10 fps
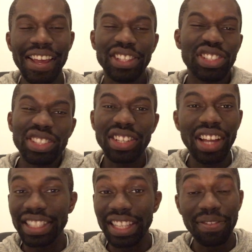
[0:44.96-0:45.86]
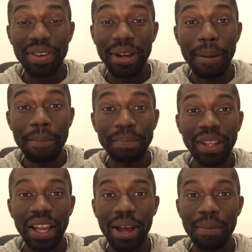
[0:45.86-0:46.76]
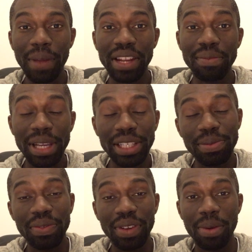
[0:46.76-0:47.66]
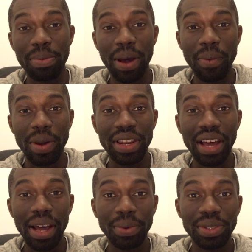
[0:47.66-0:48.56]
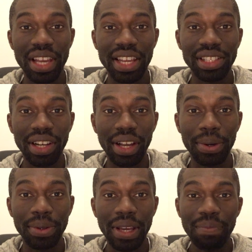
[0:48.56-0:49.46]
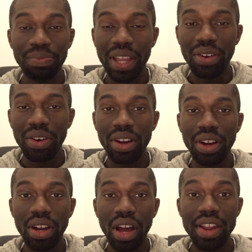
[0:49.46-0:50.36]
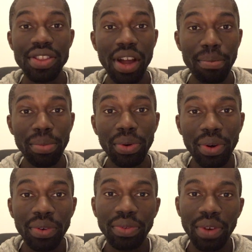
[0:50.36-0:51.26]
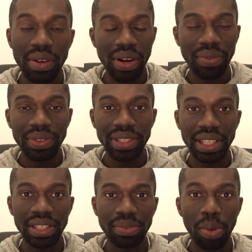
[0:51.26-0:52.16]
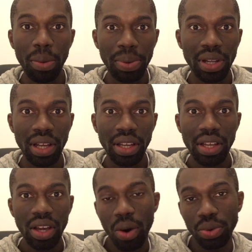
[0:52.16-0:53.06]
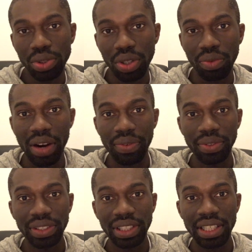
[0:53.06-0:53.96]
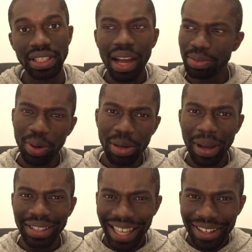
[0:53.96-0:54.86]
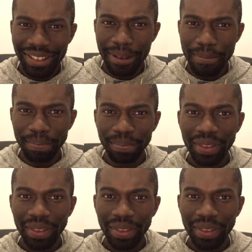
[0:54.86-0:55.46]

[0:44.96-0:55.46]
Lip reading: just a nice advert, and it makes me think about when I was a child. There are a number of references, popular culture references. I spotted about 10 of them,